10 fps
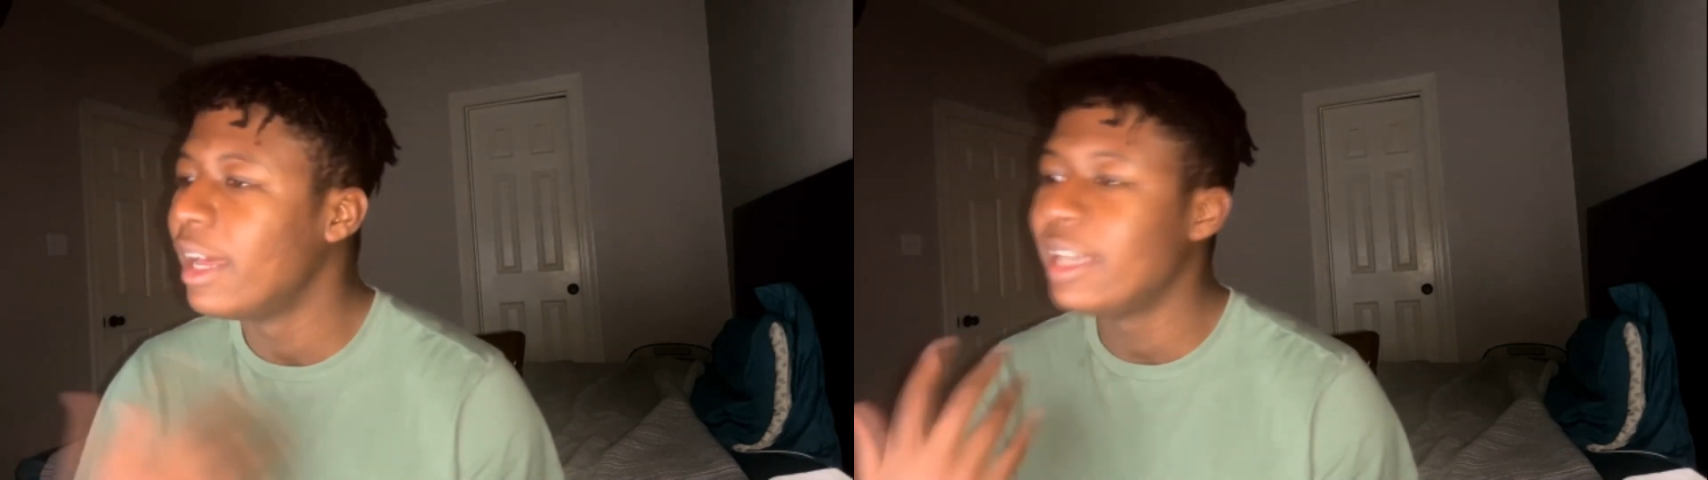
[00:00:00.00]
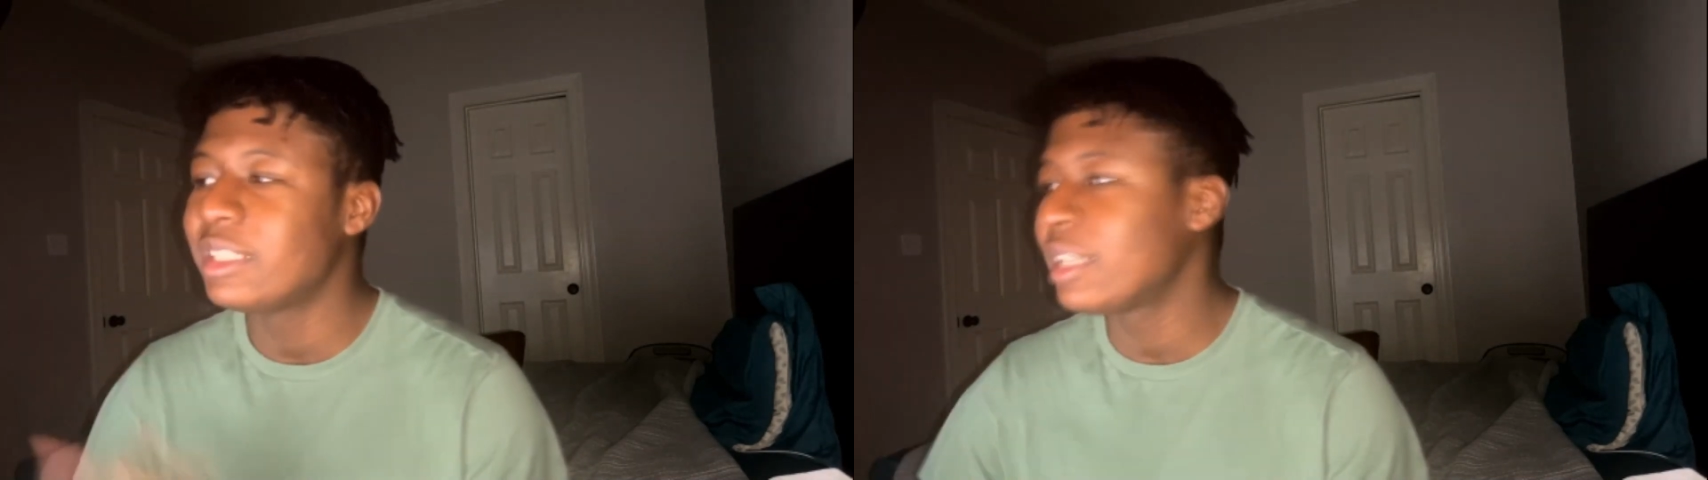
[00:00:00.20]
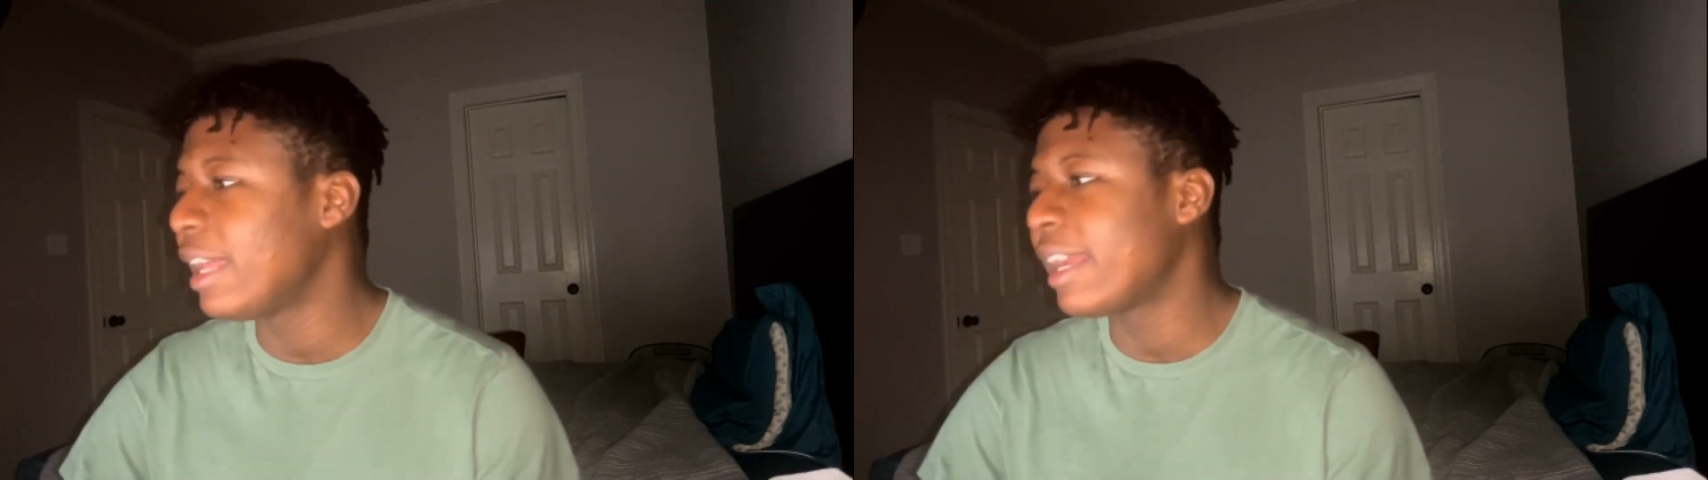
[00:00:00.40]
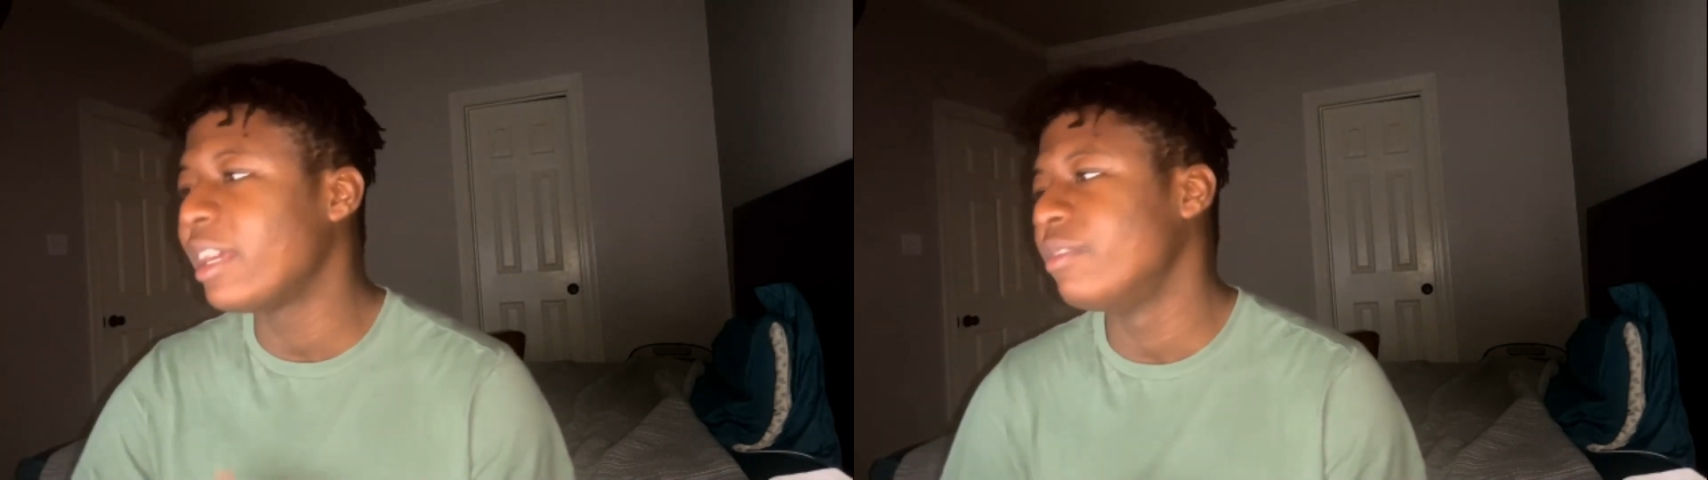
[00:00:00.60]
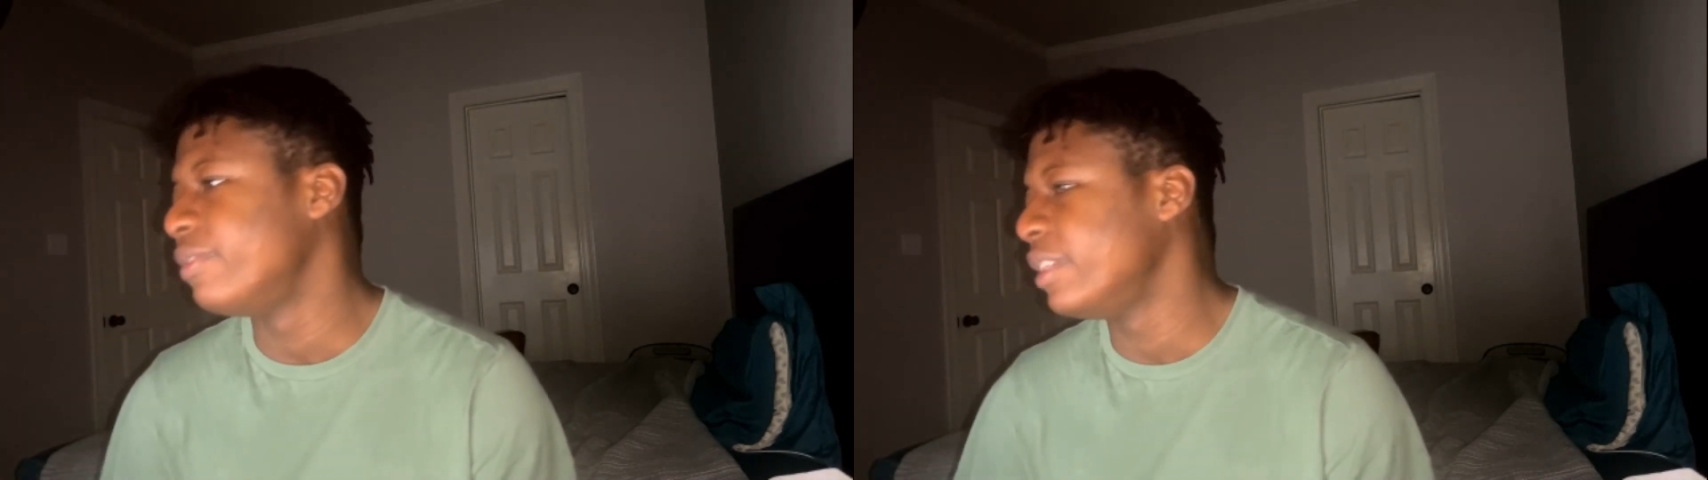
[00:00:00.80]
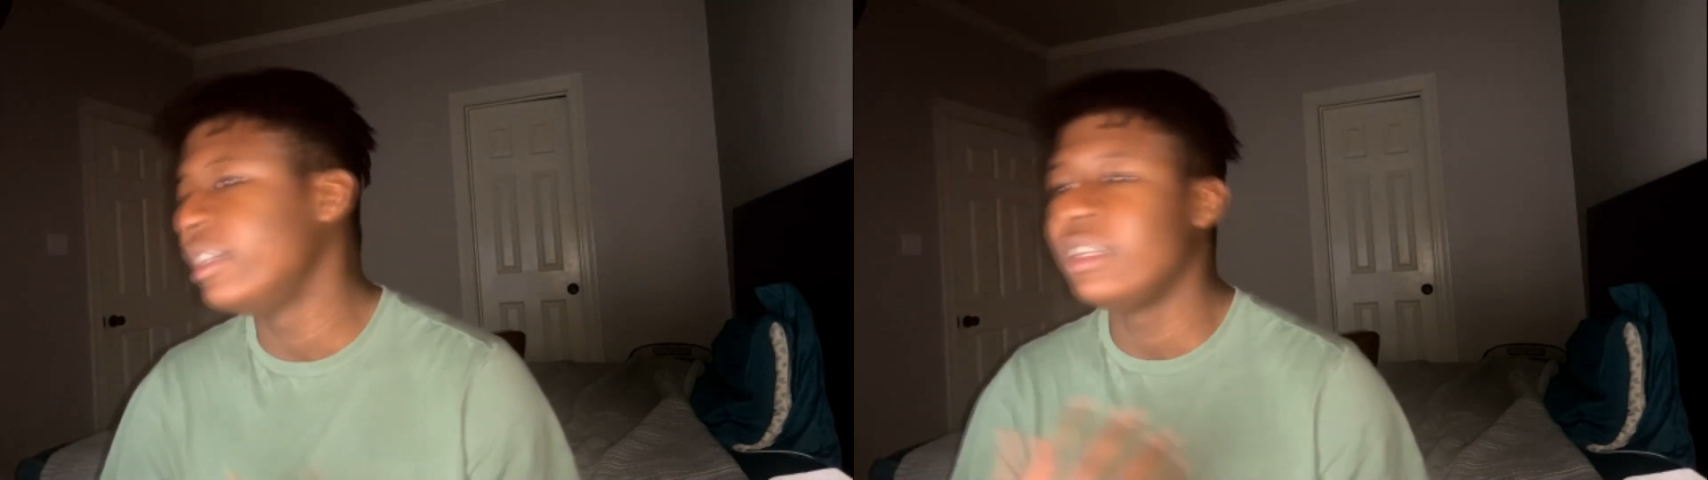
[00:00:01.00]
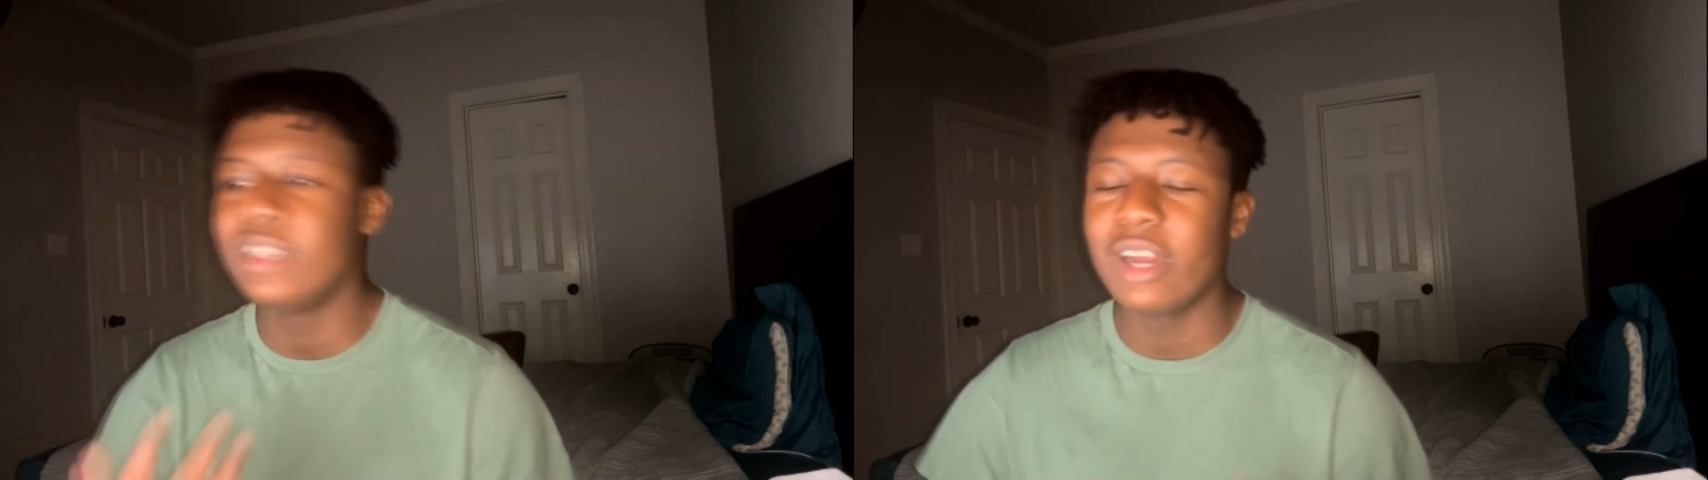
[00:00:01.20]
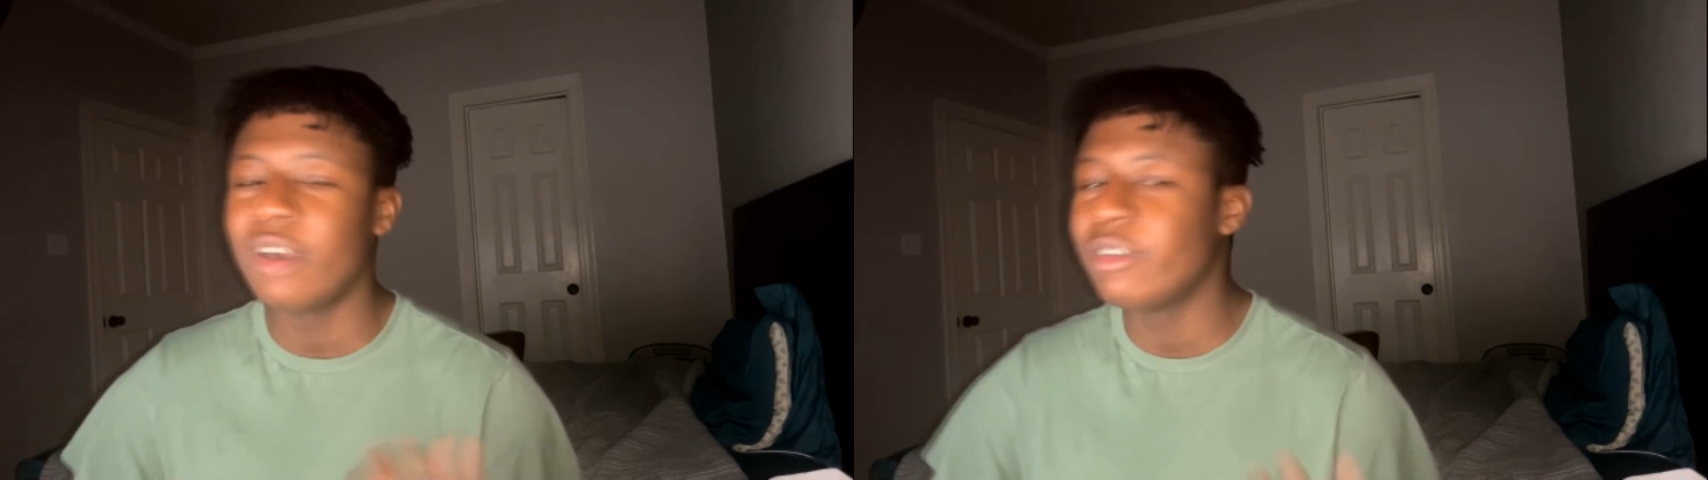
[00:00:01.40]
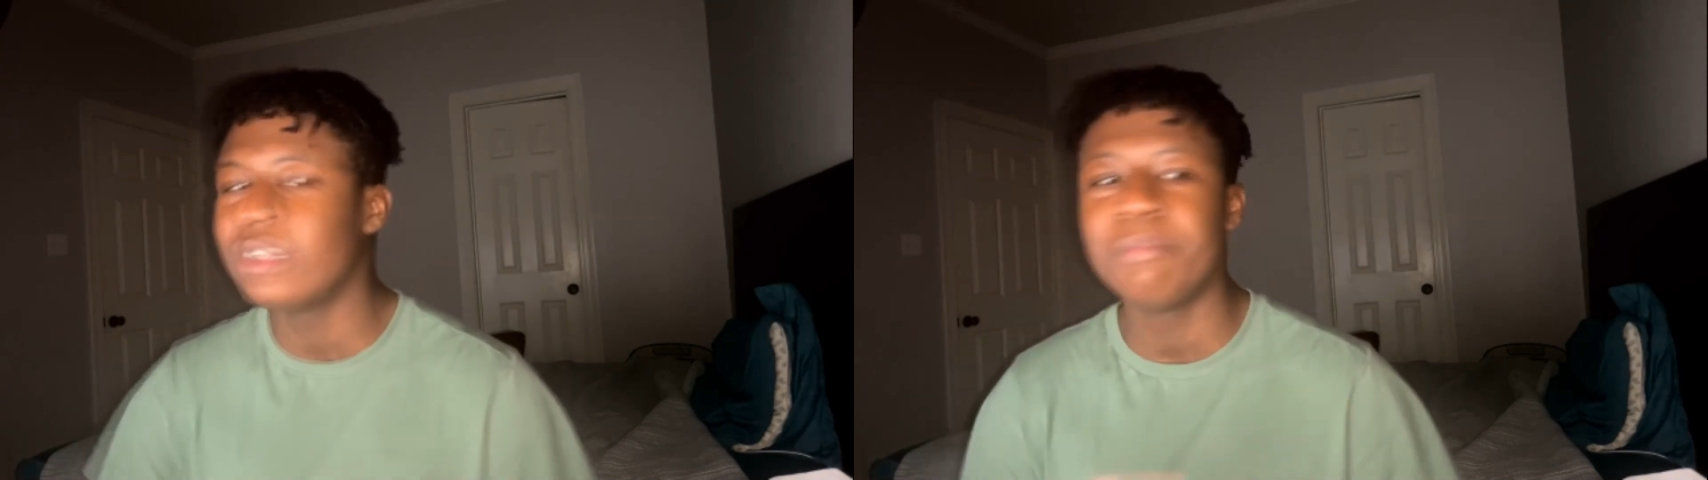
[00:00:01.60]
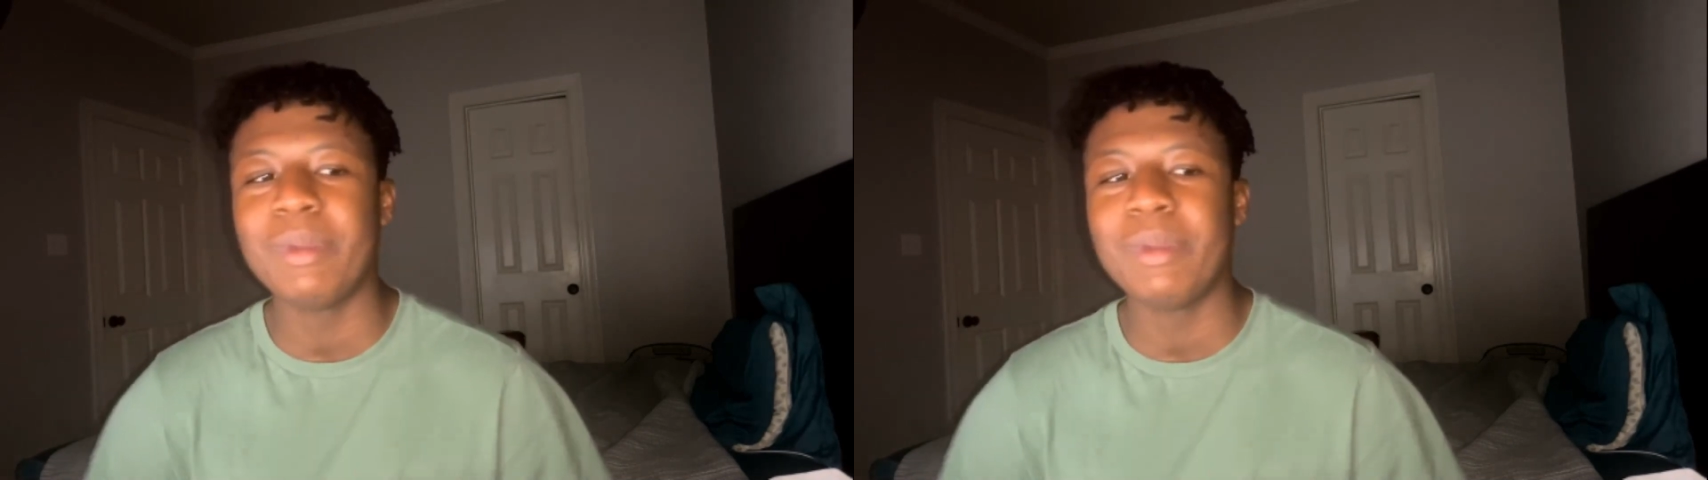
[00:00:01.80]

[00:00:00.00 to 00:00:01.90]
it's just a lot of, the